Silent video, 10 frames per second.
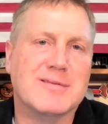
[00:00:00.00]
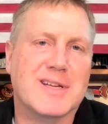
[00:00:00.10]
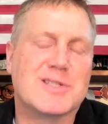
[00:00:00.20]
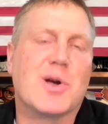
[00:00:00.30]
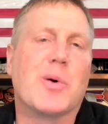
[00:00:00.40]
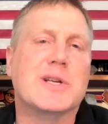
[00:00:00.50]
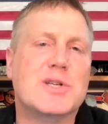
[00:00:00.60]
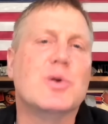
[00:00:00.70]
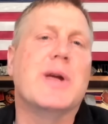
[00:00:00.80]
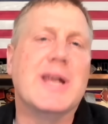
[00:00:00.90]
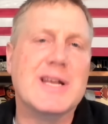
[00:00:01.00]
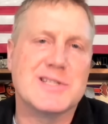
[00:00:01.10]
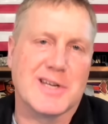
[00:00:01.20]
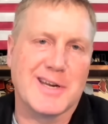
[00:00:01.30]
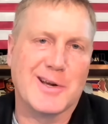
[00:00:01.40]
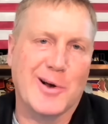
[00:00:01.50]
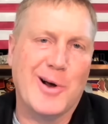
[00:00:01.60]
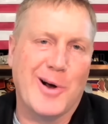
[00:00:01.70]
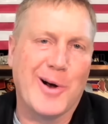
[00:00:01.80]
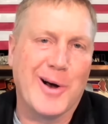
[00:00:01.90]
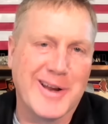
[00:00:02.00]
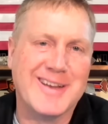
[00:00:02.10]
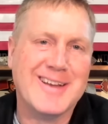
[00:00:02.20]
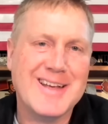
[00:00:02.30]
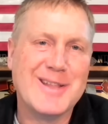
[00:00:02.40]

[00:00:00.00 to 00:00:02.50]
it's going too easy on